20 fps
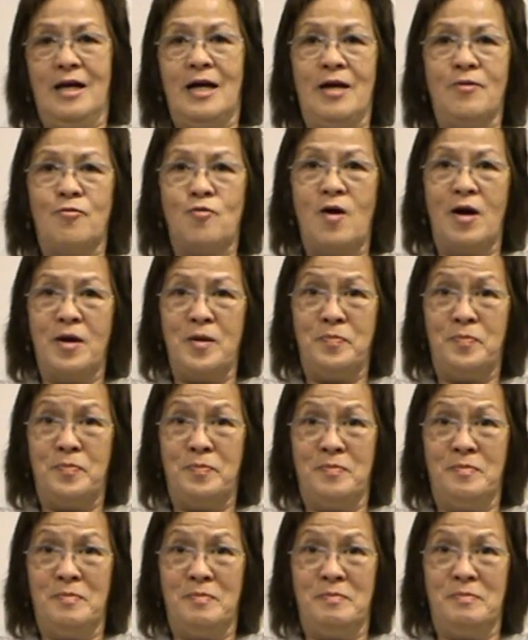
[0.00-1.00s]
I quite
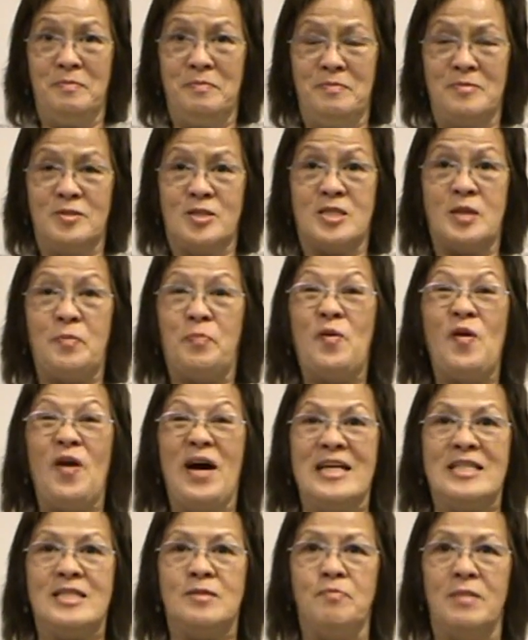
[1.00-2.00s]

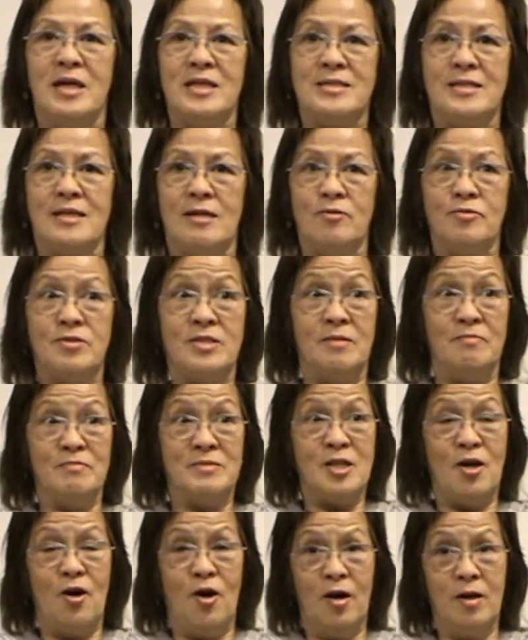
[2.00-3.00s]
surprise myself
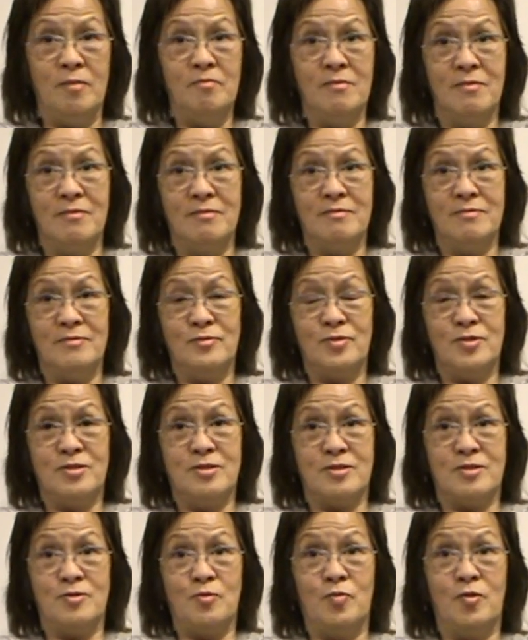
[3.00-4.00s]
sometimes.
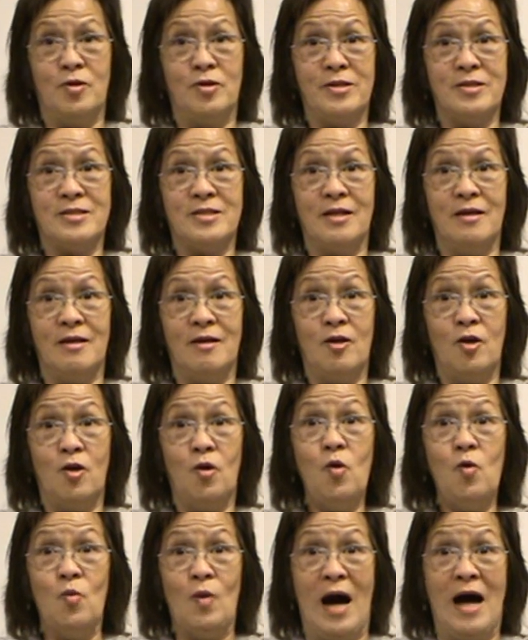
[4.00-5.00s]
There's a word I say,
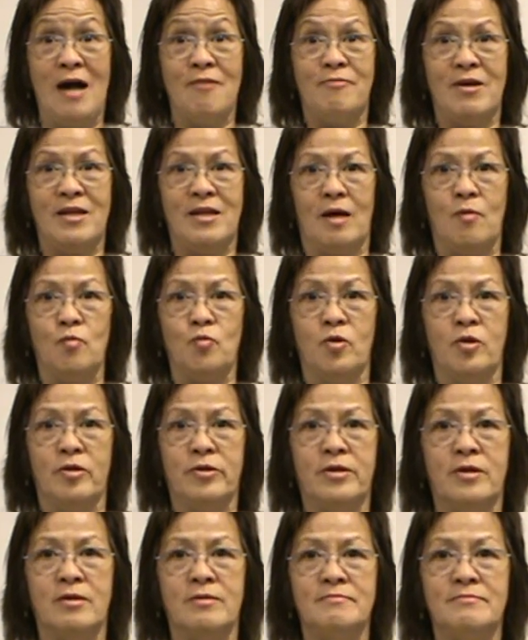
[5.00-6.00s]
oh, I read that
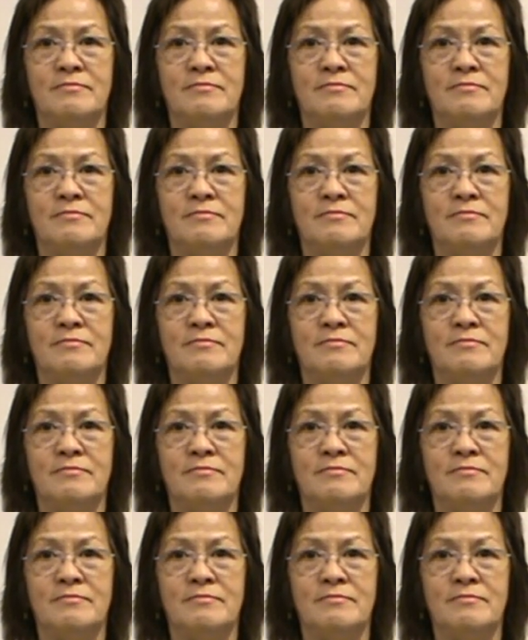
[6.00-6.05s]
word.